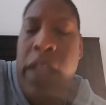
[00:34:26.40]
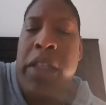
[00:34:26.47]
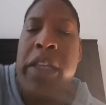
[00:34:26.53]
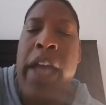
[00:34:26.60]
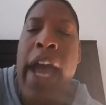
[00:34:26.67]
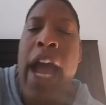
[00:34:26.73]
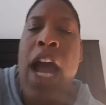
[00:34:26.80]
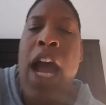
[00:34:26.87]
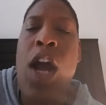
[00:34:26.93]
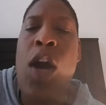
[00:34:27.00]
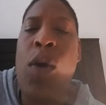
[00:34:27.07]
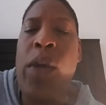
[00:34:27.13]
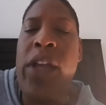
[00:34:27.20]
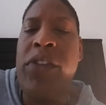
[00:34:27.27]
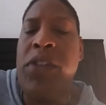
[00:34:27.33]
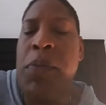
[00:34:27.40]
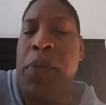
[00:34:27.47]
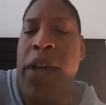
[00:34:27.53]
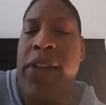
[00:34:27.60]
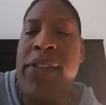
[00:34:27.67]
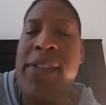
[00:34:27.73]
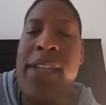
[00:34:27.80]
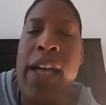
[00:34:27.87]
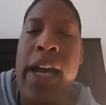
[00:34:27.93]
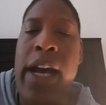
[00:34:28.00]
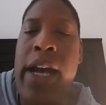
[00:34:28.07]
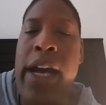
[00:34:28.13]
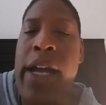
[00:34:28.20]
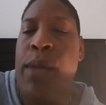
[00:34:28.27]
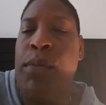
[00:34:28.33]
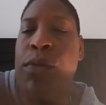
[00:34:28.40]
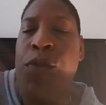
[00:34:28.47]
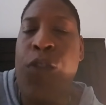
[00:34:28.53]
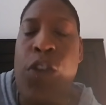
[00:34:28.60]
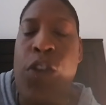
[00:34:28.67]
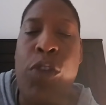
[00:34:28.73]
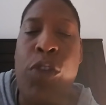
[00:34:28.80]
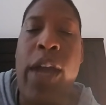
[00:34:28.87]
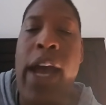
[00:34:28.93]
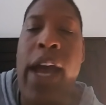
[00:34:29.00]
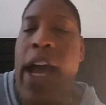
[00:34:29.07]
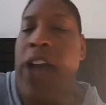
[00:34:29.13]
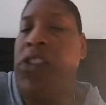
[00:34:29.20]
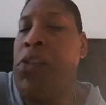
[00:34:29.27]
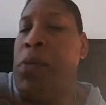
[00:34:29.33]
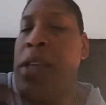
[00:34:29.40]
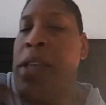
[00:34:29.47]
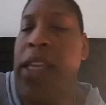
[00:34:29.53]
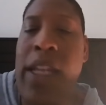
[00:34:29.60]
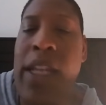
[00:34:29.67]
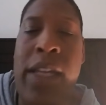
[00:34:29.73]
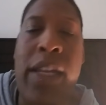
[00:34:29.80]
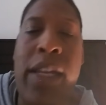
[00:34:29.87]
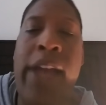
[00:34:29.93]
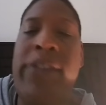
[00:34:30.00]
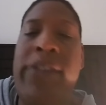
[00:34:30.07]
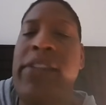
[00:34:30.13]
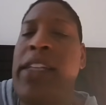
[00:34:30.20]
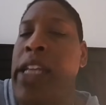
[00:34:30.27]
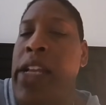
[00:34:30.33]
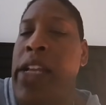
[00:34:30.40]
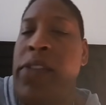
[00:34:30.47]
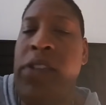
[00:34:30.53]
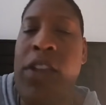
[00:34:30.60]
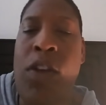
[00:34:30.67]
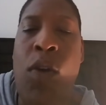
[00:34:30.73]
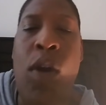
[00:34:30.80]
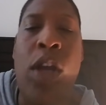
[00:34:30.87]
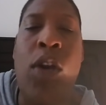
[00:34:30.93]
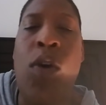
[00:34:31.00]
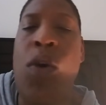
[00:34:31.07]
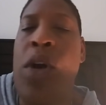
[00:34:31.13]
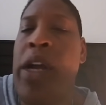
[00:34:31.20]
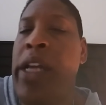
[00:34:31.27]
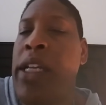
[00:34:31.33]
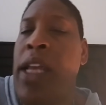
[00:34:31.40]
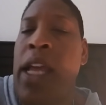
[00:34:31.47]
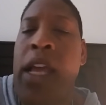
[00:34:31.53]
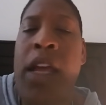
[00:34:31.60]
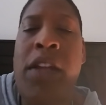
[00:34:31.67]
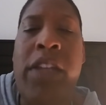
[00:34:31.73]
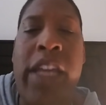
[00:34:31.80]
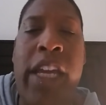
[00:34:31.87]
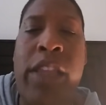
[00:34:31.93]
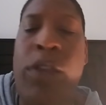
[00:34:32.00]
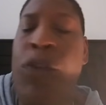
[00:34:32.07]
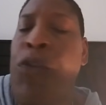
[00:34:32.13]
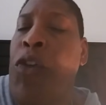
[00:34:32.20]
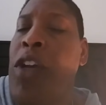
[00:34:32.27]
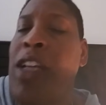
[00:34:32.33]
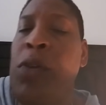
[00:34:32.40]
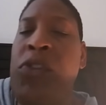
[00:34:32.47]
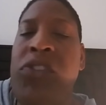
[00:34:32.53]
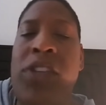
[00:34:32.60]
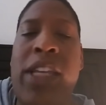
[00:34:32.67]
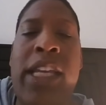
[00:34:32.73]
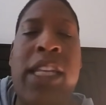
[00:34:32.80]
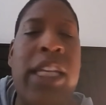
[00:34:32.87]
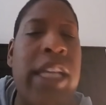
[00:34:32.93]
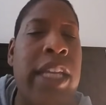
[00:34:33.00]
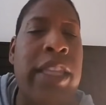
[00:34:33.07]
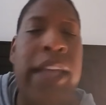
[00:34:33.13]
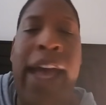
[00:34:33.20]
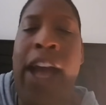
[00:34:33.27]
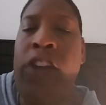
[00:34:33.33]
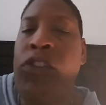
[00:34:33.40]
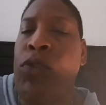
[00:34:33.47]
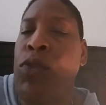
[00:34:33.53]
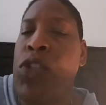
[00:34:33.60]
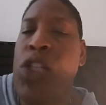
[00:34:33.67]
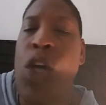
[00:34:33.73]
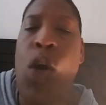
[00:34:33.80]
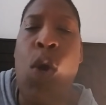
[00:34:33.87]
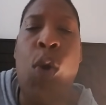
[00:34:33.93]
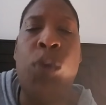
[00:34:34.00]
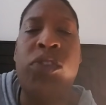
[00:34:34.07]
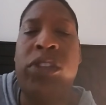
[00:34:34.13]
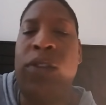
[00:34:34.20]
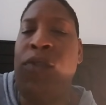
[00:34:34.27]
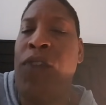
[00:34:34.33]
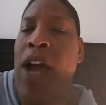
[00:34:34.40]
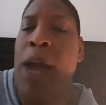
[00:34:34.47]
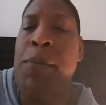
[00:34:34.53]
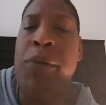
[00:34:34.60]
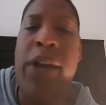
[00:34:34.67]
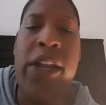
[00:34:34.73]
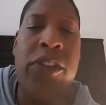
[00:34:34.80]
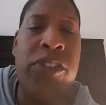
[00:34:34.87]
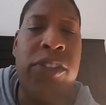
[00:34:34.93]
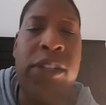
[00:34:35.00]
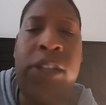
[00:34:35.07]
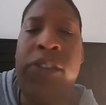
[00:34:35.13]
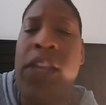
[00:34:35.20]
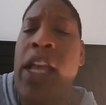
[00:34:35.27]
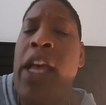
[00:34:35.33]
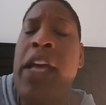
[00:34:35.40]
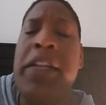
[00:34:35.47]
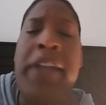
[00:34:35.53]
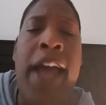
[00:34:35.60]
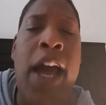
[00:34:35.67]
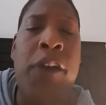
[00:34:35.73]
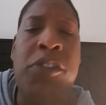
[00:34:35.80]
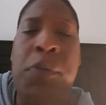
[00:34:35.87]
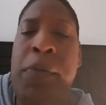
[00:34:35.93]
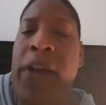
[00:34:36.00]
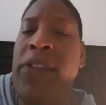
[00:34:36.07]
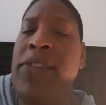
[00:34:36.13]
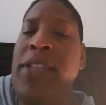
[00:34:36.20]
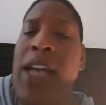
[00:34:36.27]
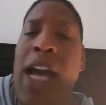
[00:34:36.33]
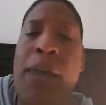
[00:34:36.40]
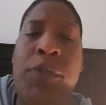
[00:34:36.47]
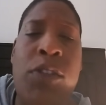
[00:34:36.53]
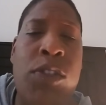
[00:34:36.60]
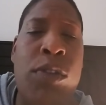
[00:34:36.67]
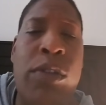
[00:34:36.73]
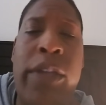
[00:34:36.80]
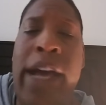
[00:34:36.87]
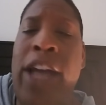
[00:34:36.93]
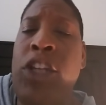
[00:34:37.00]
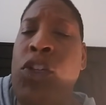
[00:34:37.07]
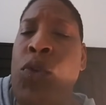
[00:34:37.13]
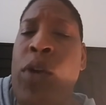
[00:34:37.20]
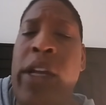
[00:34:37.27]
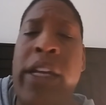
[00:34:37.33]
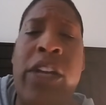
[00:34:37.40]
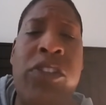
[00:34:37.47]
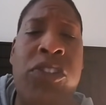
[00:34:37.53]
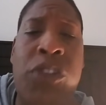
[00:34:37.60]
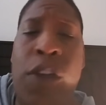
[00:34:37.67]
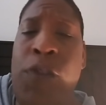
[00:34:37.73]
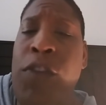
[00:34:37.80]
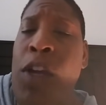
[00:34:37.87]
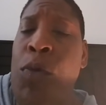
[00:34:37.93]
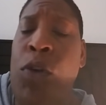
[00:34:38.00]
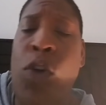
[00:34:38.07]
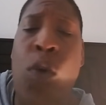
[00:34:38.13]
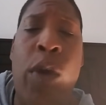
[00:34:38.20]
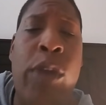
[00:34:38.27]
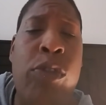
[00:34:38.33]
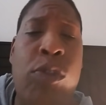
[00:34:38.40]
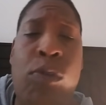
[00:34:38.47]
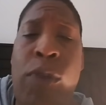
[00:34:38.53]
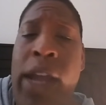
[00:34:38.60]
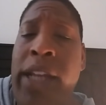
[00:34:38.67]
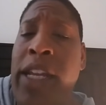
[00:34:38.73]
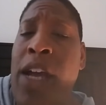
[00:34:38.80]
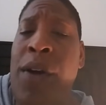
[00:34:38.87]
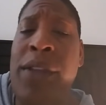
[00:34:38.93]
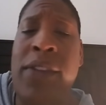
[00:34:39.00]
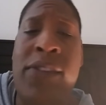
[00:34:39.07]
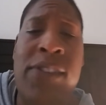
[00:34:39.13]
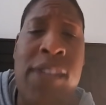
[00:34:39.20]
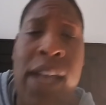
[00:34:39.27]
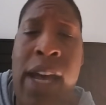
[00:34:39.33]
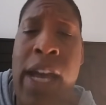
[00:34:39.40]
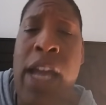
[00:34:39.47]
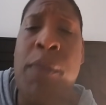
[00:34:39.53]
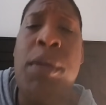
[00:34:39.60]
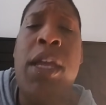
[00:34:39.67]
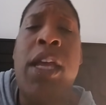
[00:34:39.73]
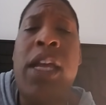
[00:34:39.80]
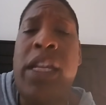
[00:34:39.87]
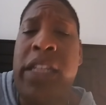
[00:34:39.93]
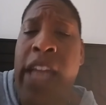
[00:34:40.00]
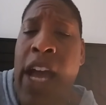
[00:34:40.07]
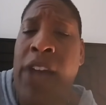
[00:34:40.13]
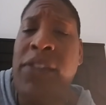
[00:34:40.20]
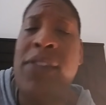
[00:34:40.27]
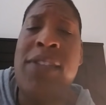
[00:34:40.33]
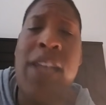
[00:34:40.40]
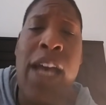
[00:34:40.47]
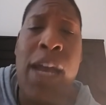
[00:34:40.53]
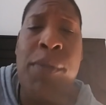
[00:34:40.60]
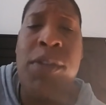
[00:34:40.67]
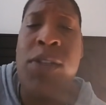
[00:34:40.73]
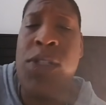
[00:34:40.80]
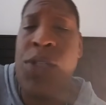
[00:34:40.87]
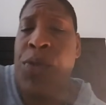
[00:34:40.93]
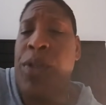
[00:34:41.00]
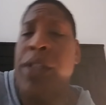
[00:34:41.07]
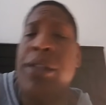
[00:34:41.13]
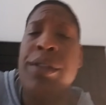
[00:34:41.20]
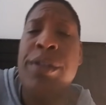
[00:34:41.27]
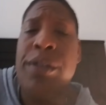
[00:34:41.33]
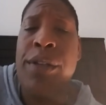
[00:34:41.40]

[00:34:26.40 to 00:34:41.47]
Now is the best time for you guys to be getting a nice cleansing going on, to get the frequency, to get the actual tones and the vibrations. Now is the best time to do that during a shift that we're going through right now at this time. Now is the time to do it.